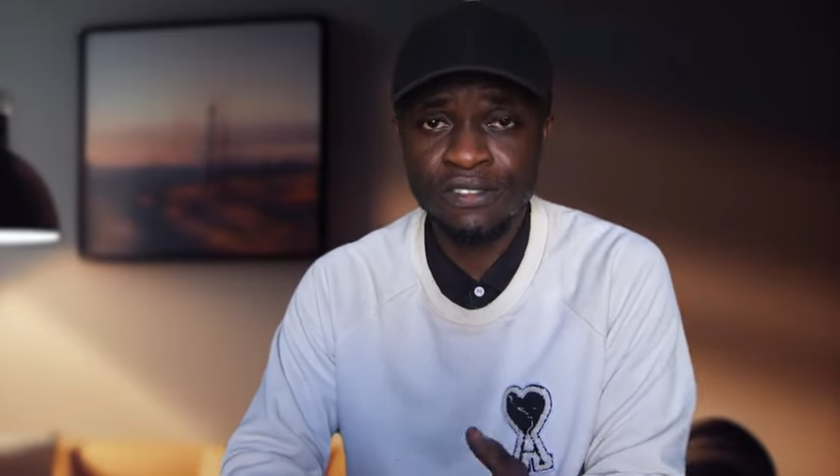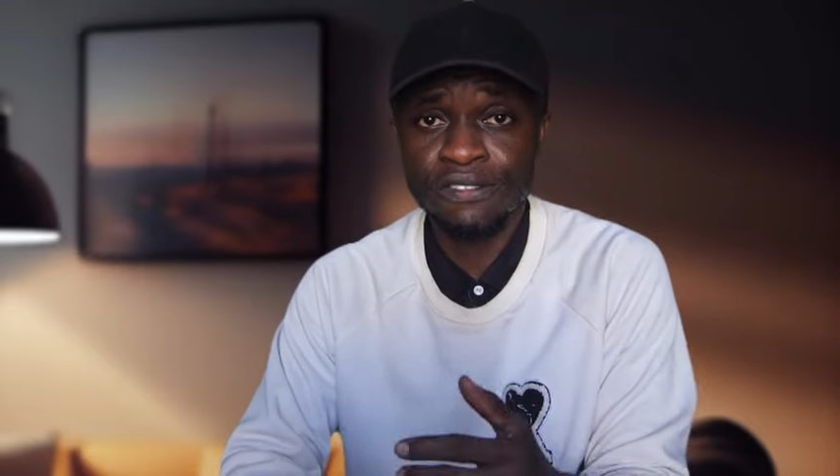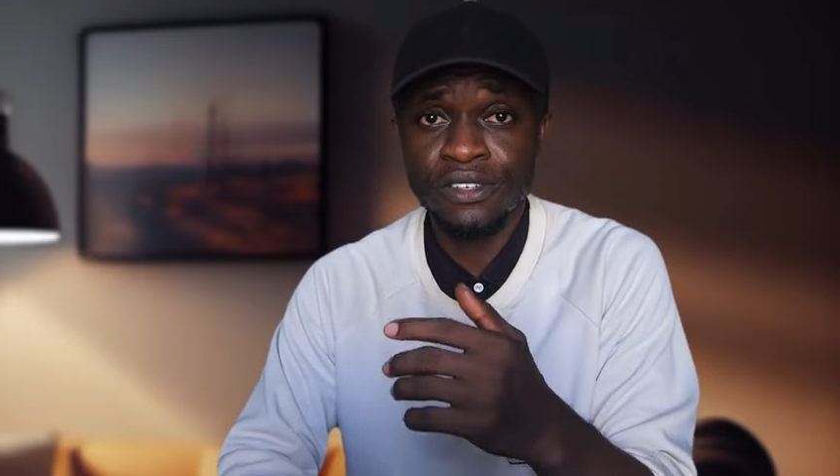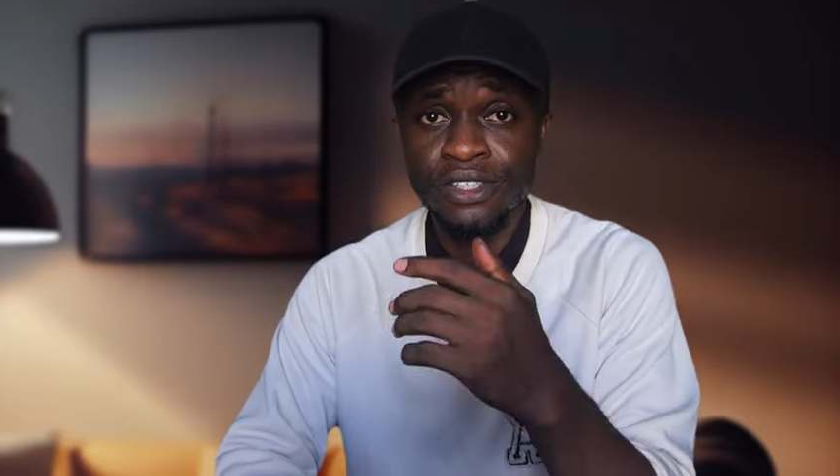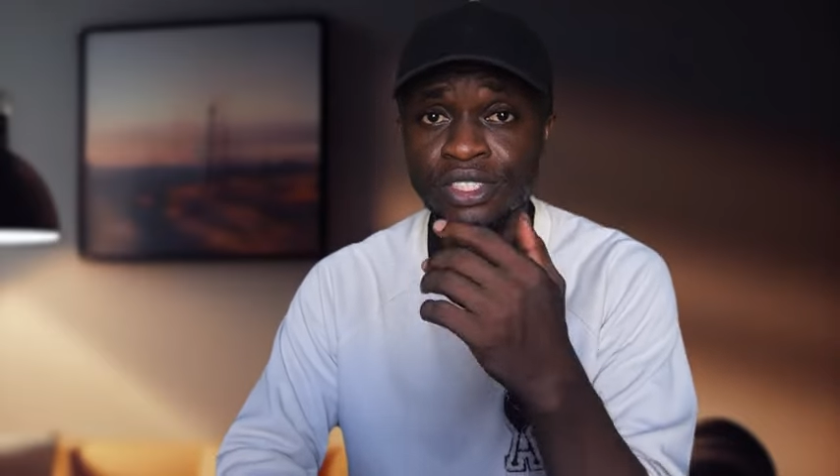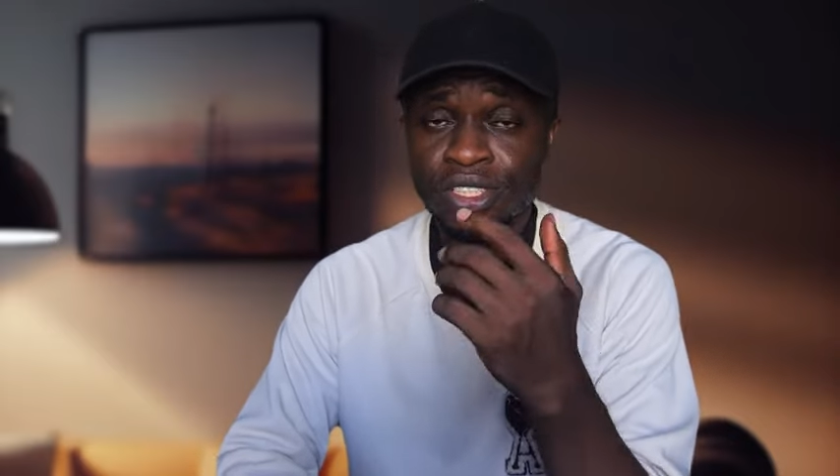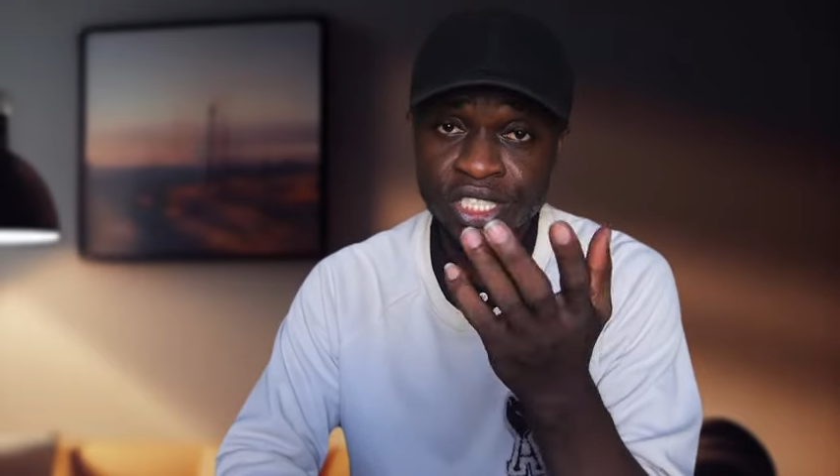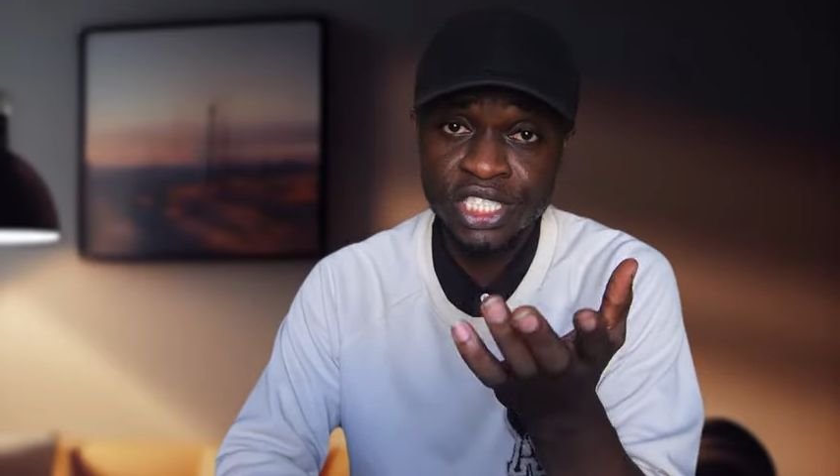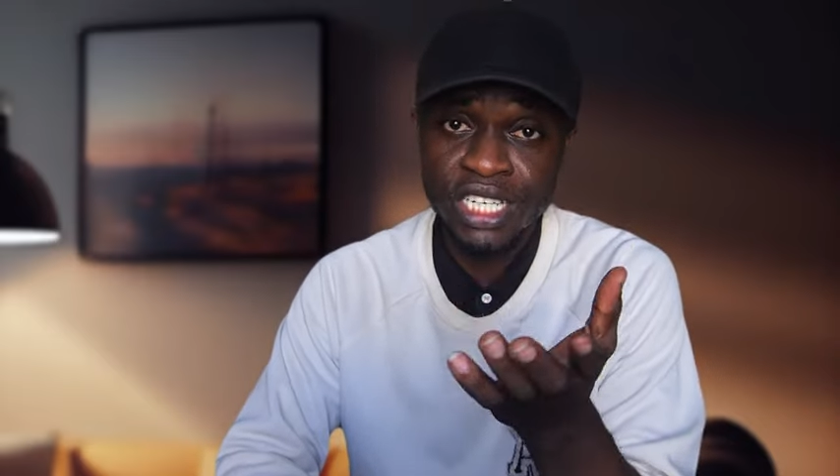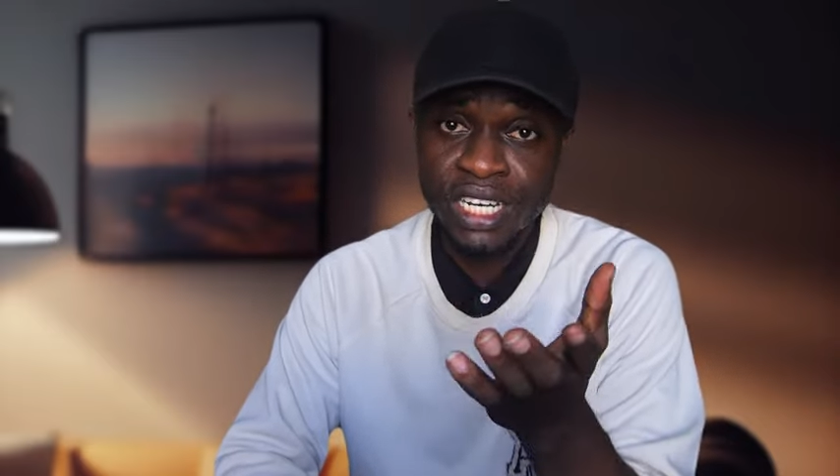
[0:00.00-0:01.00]
false
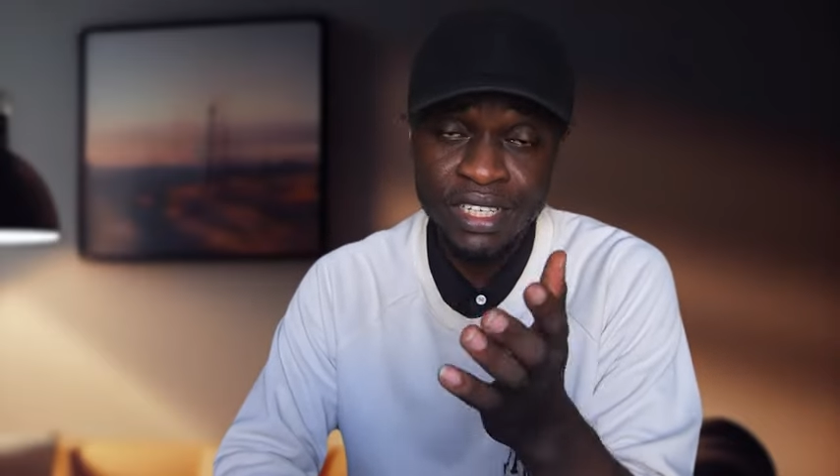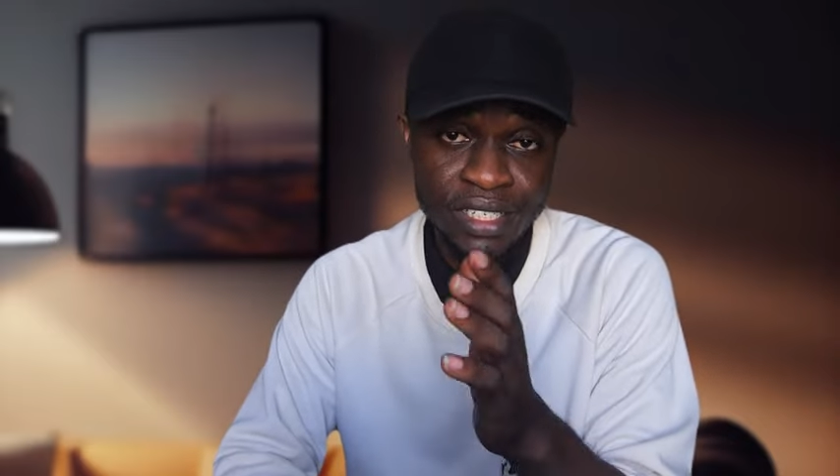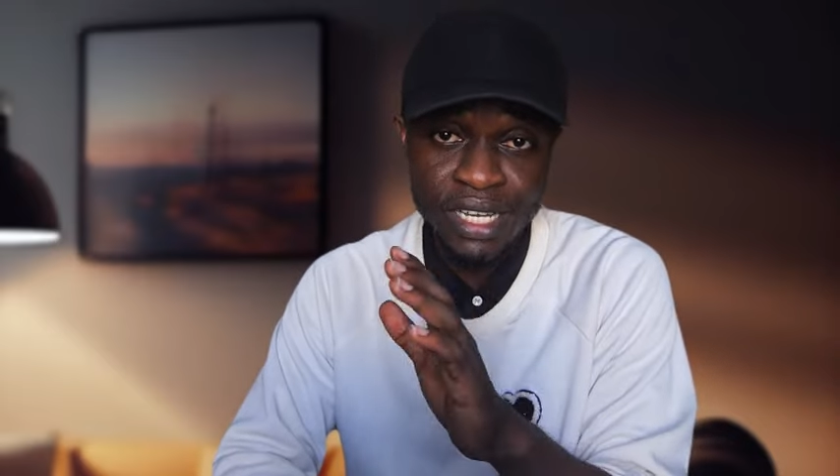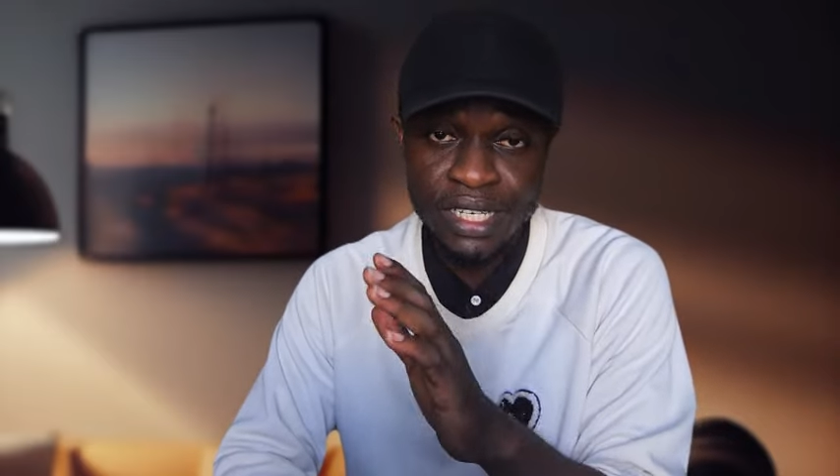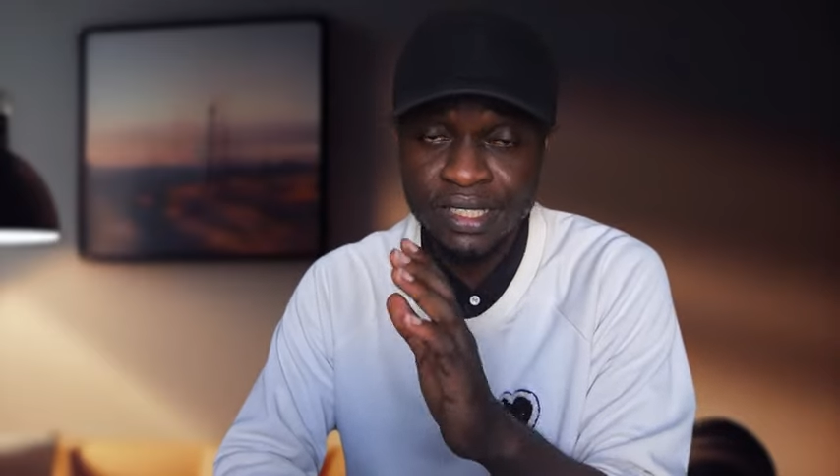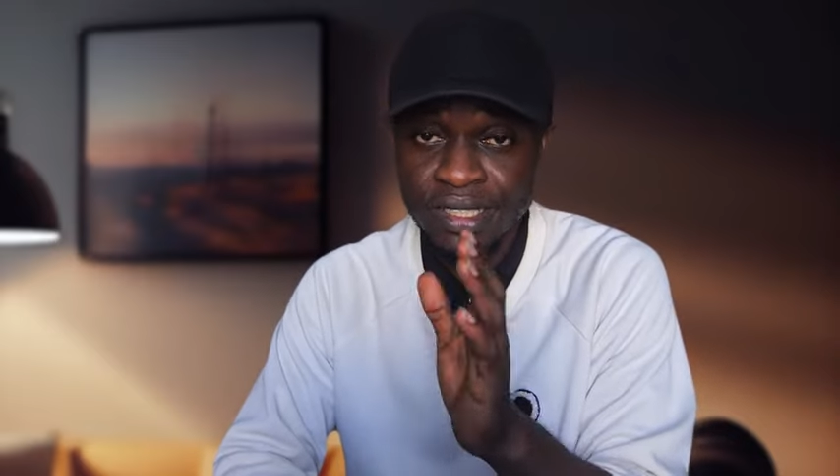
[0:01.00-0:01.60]
teacher. He has